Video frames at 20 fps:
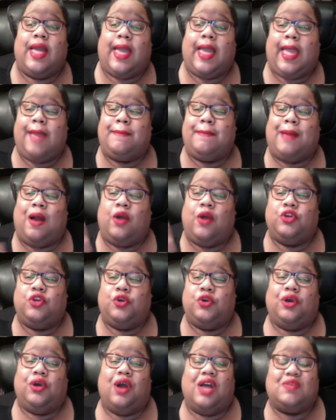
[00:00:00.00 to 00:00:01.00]
about
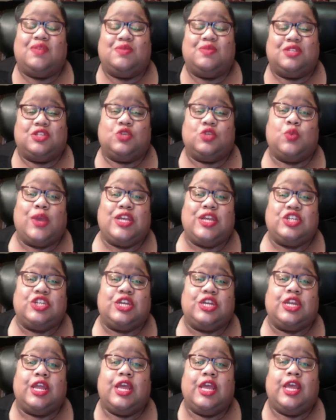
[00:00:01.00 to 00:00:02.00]
your husband's
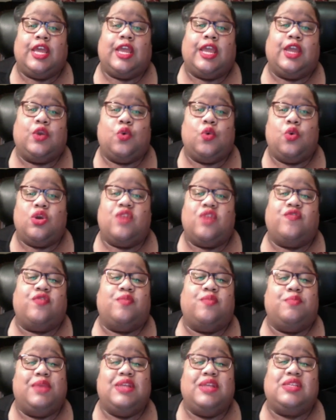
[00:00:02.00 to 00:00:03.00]
situation in order
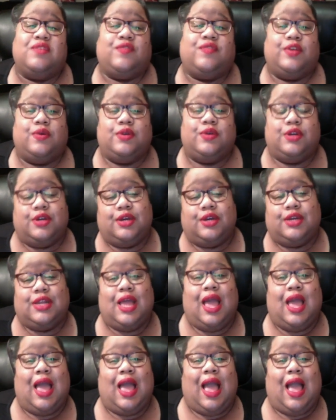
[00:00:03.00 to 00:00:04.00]
for me to feel good.
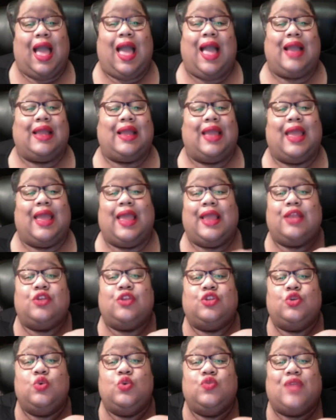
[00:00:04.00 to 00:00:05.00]
I
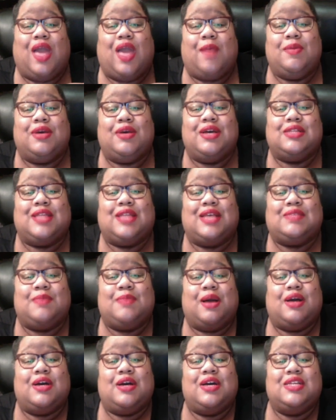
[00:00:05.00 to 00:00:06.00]
can't do that because that's
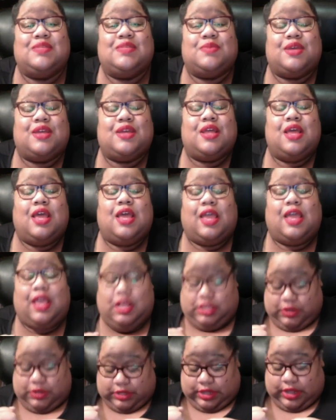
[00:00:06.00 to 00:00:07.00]
my husband.
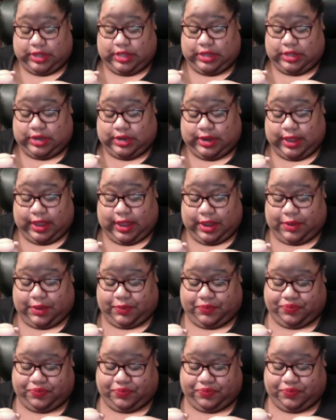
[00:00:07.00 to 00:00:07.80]
And so at the end of the day,